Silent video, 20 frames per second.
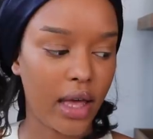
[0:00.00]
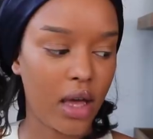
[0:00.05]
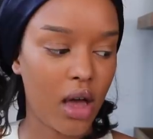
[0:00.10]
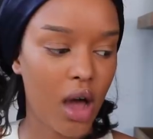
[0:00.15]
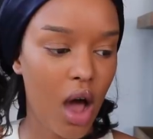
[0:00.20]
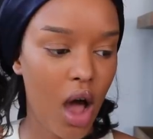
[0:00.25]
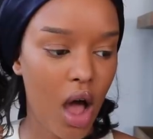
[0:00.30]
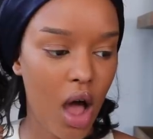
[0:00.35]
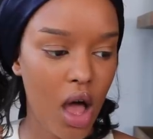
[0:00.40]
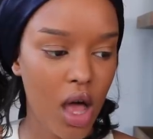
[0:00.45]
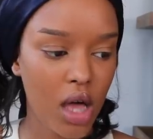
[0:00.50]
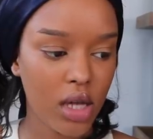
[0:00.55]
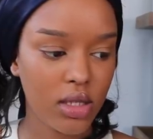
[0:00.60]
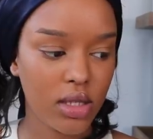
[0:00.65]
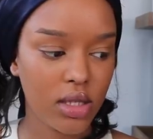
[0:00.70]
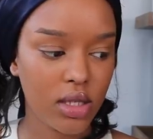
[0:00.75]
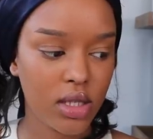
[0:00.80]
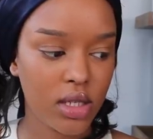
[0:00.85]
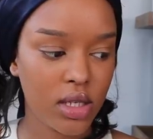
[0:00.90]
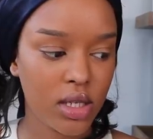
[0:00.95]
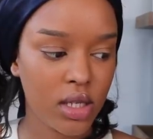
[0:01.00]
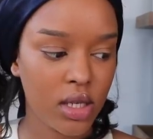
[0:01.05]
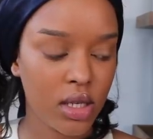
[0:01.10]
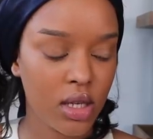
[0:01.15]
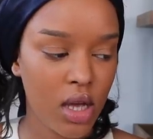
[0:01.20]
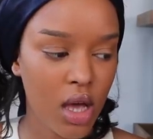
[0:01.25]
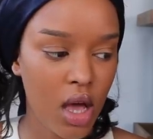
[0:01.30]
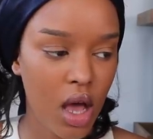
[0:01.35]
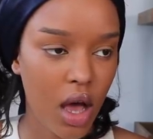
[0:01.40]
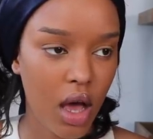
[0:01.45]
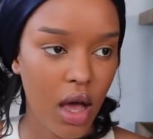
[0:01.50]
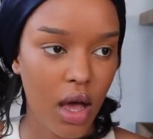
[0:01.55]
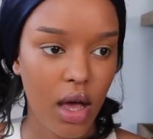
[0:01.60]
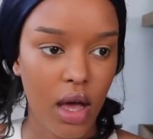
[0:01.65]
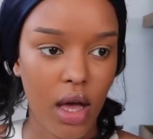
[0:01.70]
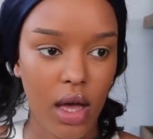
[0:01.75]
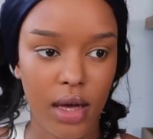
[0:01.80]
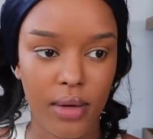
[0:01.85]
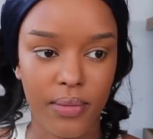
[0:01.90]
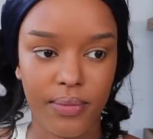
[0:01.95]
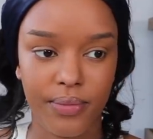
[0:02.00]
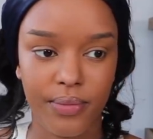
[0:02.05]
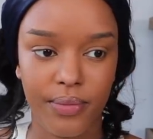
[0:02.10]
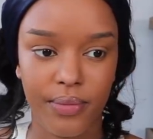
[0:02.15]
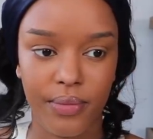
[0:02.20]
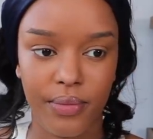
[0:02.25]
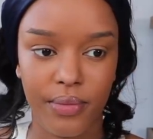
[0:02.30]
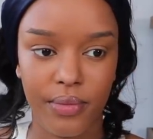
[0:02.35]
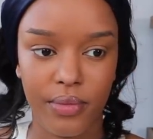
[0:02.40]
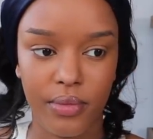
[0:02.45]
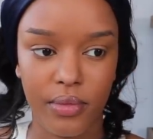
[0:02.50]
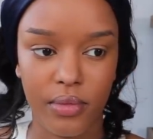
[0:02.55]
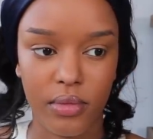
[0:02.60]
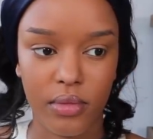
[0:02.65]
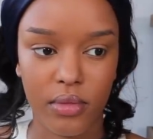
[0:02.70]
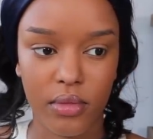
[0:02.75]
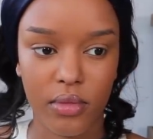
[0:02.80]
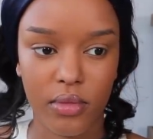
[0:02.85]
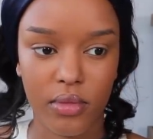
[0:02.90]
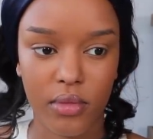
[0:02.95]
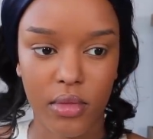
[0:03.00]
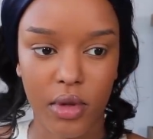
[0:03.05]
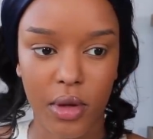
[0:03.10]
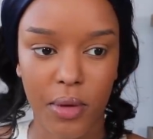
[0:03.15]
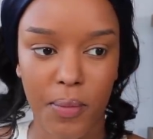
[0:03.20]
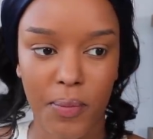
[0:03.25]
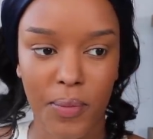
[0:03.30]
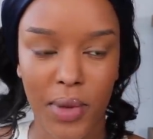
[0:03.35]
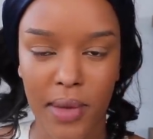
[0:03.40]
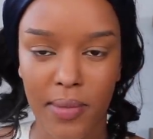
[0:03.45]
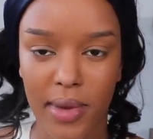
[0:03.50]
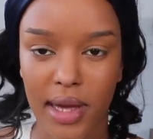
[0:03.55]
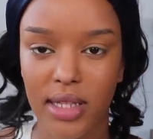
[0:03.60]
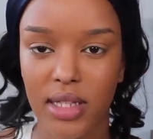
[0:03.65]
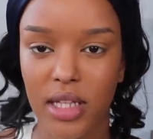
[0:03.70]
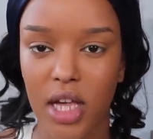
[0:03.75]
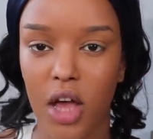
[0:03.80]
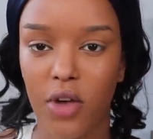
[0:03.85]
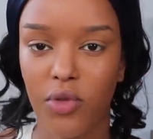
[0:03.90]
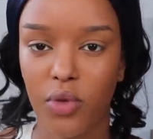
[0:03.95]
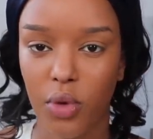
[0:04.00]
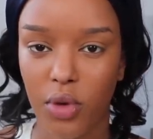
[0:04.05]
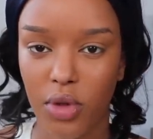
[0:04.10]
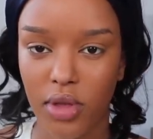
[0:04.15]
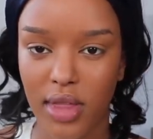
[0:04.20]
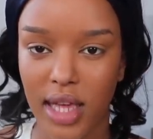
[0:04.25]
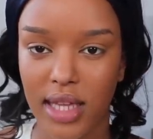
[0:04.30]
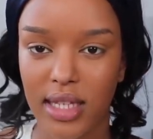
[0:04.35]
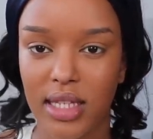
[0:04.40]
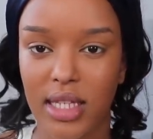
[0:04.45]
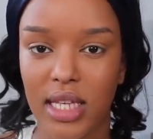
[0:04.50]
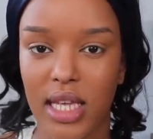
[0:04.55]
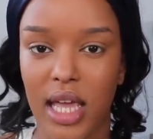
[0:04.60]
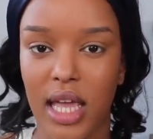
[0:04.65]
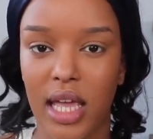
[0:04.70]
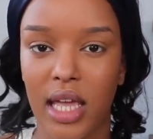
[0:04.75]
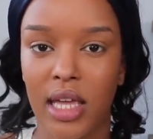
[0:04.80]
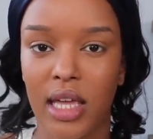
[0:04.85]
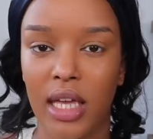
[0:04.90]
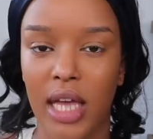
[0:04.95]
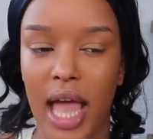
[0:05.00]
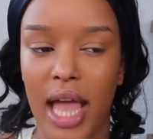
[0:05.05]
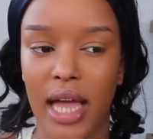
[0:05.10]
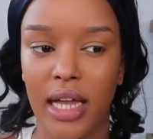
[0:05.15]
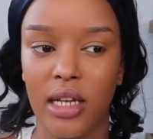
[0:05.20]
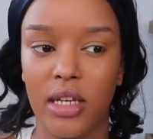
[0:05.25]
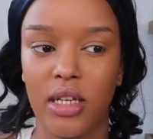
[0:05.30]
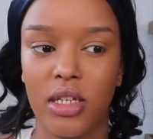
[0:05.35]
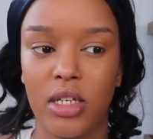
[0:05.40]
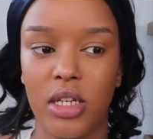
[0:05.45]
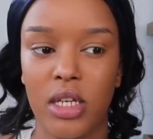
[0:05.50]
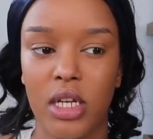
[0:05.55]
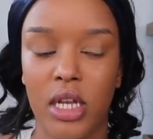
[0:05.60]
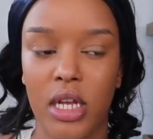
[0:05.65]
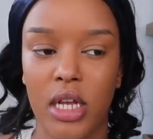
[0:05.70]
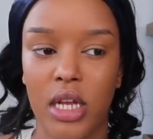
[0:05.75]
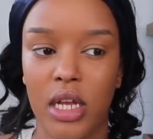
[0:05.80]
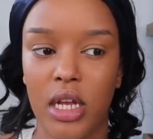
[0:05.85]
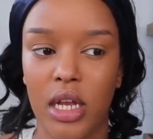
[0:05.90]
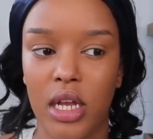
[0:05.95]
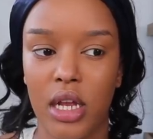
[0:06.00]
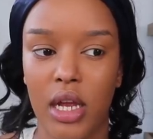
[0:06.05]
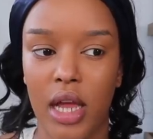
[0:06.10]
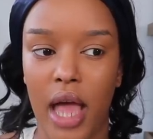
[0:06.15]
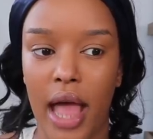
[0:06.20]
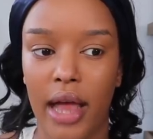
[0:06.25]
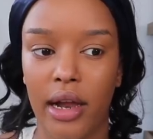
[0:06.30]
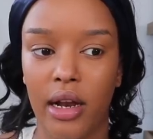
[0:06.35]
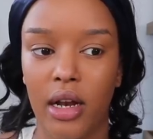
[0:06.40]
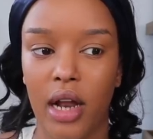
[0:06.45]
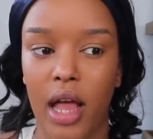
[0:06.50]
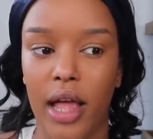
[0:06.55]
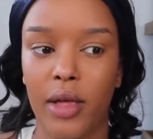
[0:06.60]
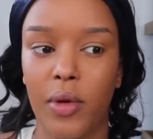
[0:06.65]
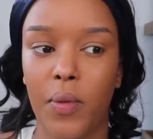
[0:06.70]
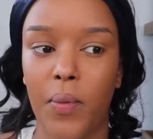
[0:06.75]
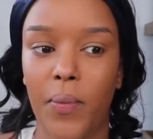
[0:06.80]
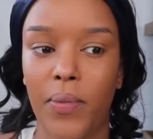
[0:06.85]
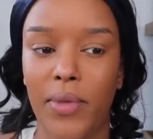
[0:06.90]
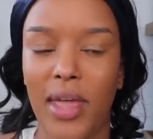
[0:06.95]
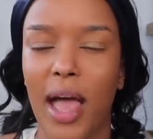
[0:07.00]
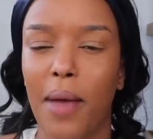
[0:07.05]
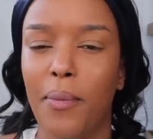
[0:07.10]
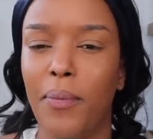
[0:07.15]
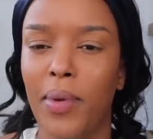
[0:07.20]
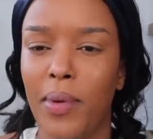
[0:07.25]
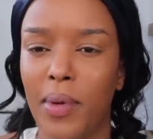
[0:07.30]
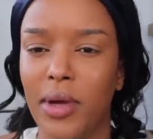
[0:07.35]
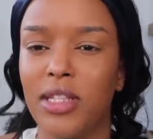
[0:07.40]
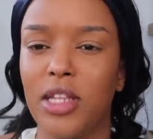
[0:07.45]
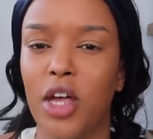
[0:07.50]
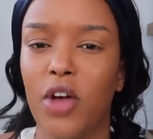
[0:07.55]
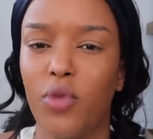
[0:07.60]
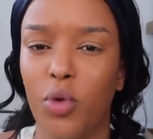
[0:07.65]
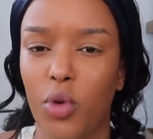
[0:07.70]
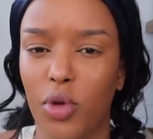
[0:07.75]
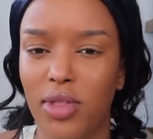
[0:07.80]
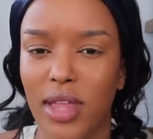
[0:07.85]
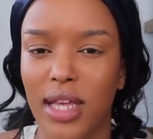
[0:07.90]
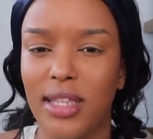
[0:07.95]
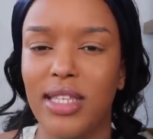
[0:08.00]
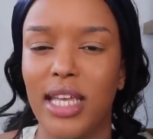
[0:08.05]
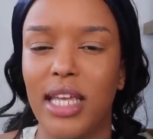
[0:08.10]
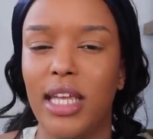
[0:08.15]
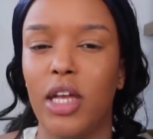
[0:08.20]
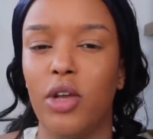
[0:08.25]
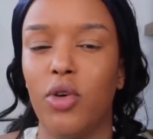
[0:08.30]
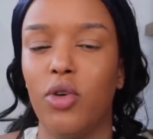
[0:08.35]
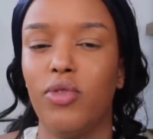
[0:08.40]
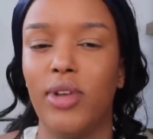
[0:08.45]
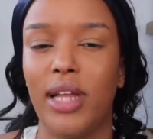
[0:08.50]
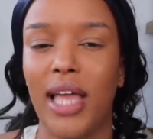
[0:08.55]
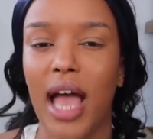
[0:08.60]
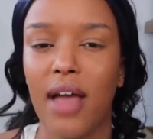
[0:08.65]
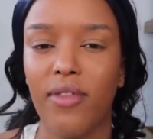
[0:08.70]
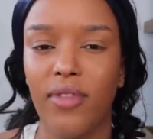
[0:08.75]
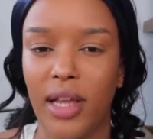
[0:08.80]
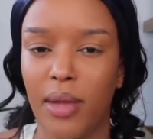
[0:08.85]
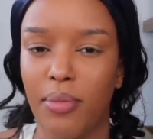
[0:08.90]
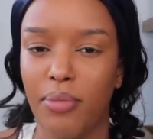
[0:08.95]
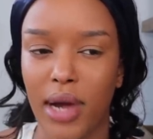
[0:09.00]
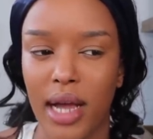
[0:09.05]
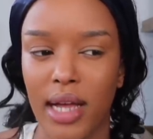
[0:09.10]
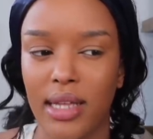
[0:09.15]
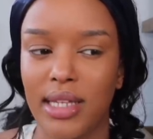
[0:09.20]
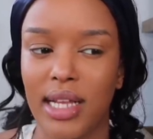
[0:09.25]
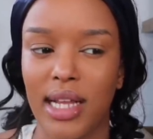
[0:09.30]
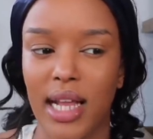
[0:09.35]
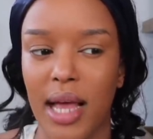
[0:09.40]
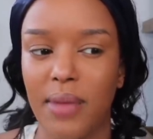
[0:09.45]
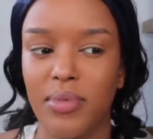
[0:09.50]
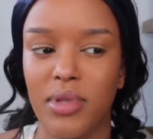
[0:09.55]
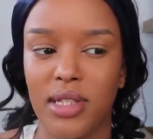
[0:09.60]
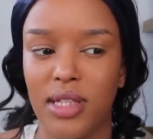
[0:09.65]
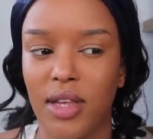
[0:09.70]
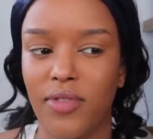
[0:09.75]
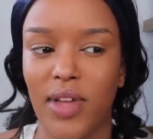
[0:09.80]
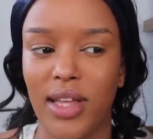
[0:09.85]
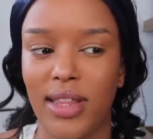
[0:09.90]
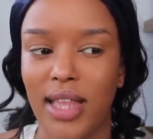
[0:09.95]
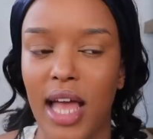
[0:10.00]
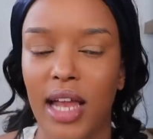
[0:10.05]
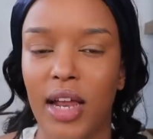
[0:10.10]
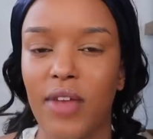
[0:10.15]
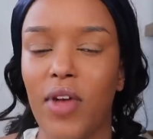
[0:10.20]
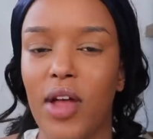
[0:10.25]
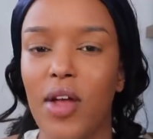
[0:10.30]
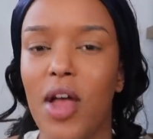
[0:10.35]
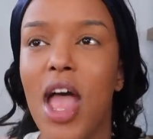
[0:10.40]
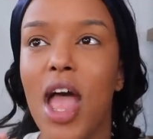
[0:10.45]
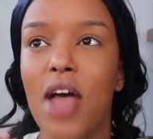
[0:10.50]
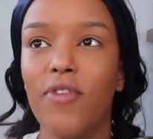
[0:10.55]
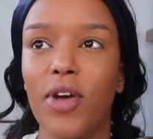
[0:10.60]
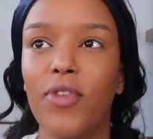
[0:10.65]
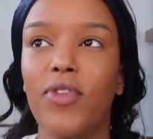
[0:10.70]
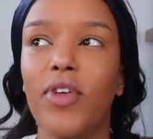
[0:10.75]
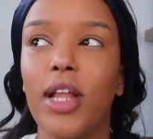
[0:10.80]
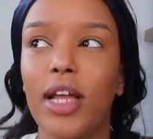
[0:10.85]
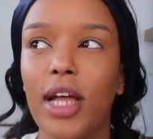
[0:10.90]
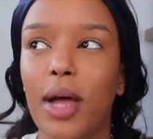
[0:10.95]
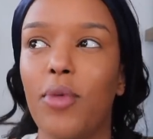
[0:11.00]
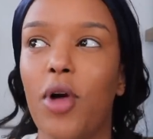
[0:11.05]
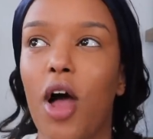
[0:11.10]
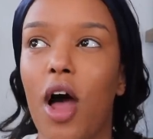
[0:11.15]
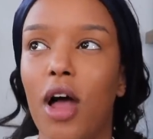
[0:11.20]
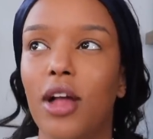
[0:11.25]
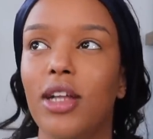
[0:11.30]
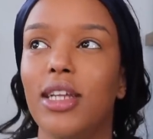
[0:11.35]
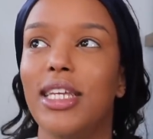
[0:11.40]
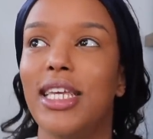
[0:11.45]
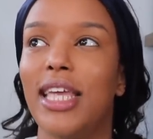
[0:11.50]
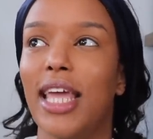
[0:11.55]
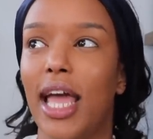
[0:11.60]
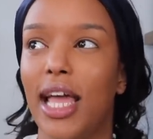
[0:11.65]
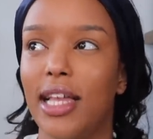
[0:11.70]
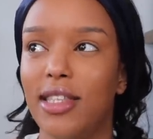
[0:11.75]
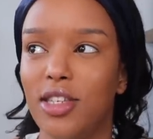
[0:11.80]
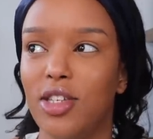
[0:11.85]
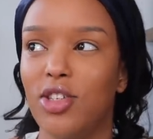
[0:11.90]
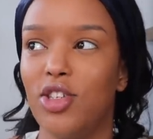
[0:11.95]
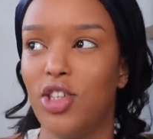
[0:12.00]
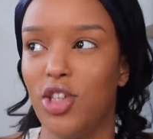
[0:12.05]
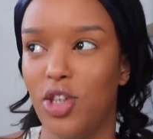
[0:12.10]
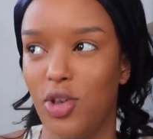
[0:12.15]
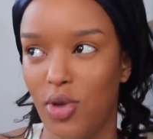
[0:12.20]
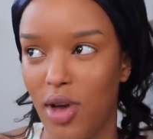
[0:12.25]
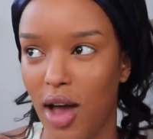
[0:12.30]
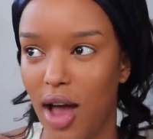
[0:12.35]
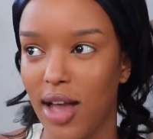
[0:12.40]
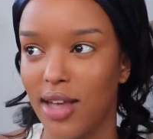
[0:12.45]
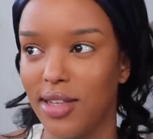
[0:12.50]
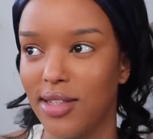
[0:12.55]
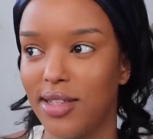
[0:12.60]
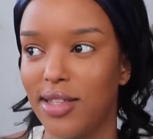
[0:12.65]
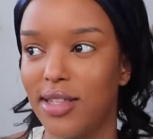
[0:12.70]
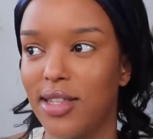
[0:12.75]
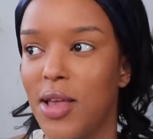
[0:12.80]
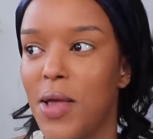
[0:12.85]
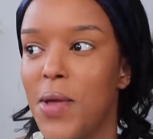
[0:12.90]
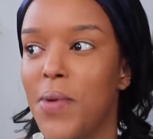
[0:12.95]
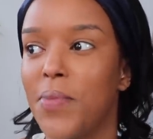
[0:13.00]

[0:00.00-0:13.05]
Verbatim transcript: can't um, be myself, authentic, and and like yeah be myself authentic and not really have any brand collabs and stuff like that and if I if I feel like I can't cater to you guys